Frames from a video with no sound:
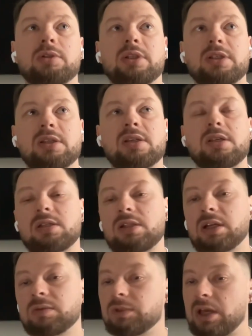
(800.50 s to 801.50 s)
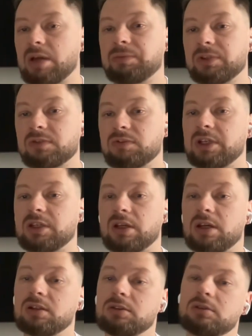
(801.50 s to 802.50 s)
this is like what happens right
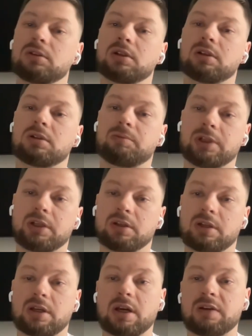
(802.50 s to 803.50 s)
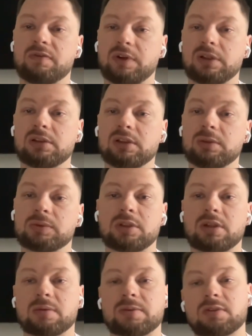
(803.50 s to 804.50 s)
now, being AI friendly
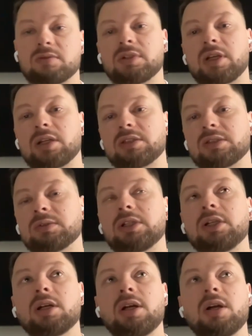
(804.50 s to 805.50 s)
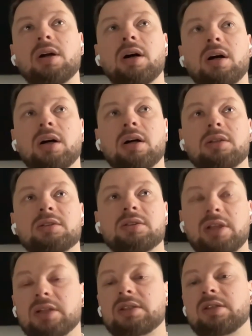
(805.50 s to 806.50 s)
when it comes to AI tooling.
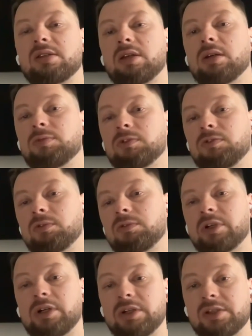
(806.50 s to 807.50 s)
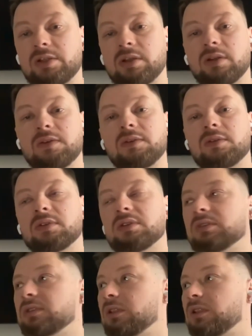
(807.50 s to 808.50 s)
The next step, of course, is
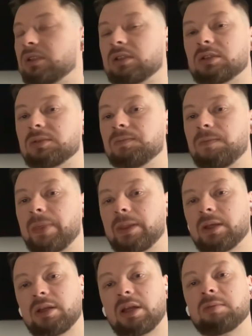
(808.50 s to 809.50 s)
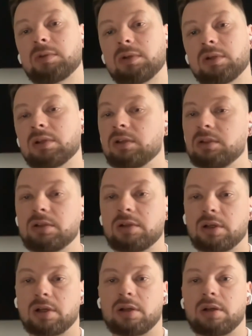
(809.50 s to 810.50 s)
to enable
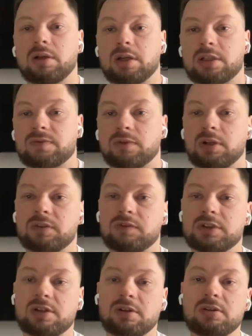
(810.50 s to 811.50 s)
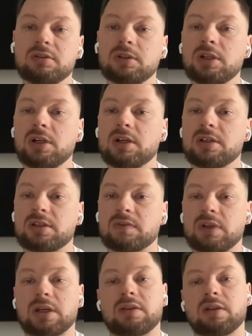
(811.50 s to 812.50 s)
X402 so
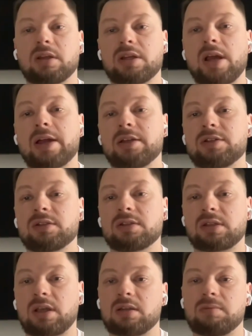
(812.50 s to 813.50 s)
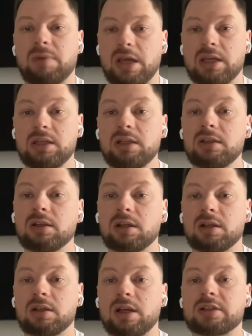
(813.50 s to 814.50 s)
that the AI agents can pay
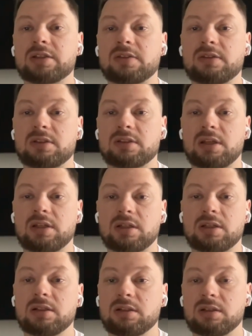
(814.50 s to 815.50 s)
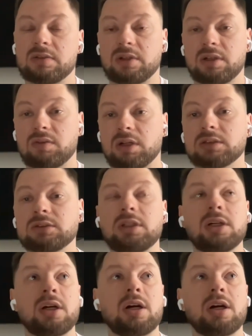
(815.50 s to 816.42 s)
and access this data on their own.